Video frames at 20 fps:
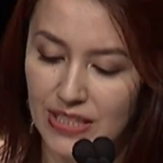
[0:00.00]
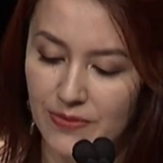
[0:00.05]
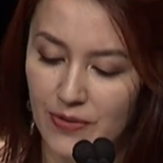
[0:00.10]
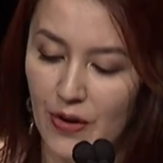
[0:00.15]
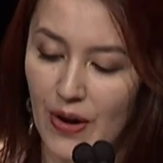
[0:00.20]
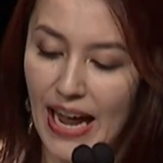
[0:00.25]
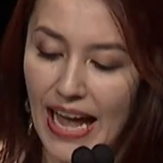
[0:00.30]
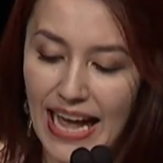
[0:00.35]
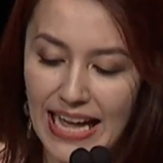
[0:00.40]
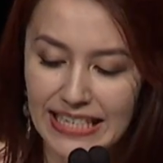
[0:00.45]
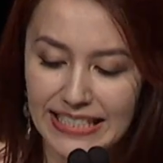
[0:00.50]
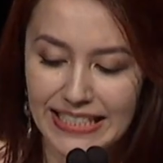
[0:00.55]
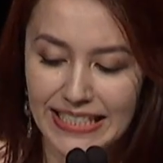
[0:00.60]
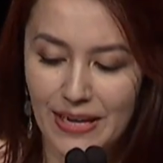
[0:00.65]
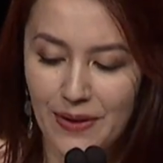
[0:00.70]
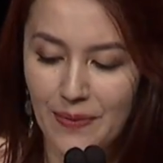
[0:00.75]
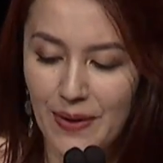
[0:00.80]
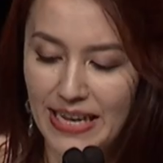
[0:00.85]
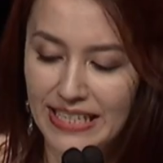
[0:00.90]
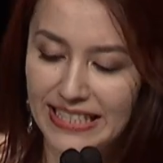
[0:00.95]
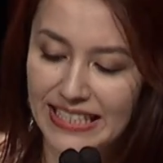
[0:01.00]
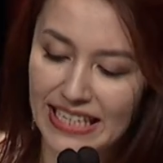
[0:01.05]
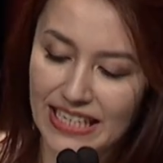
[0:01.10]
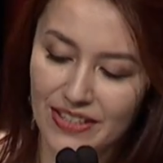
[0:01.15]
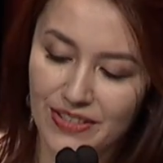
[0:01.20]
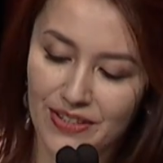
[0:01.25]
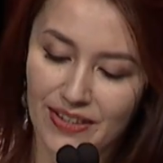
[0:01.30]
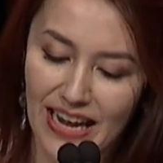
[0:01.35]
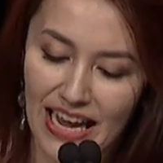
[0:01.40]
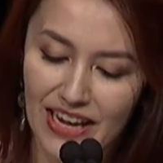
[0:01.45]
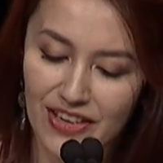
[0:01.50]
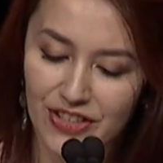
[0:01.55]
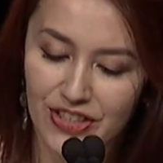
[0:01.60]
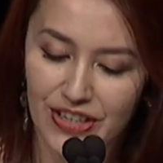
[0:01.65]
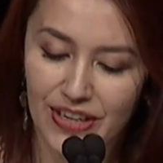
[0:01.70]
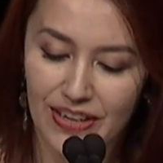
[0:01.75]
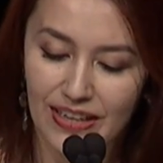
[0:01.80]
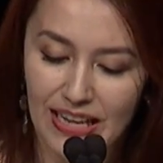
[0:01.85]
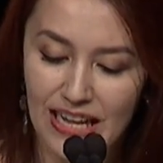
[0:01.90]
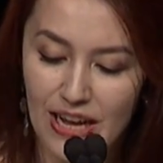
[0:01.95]
for SOS
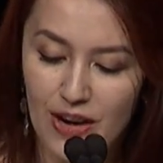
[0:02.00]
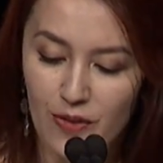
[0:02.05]
International,